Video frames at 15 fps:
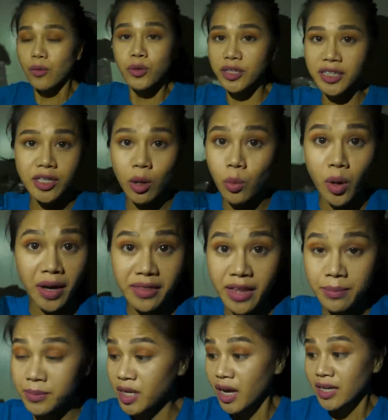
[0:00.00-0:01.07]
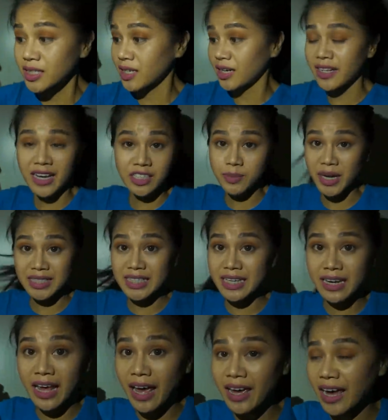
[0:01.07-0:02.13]
I really don't want them to collect my
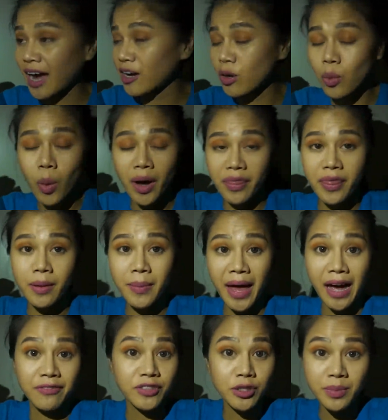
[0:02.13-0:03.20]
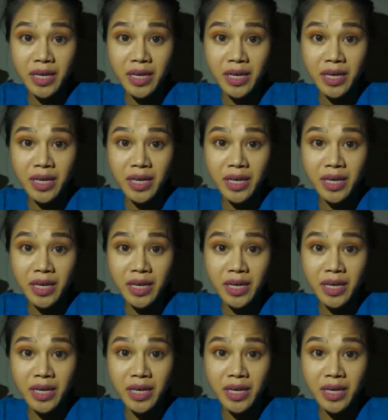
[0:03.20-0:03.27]
DNA. I don't want them after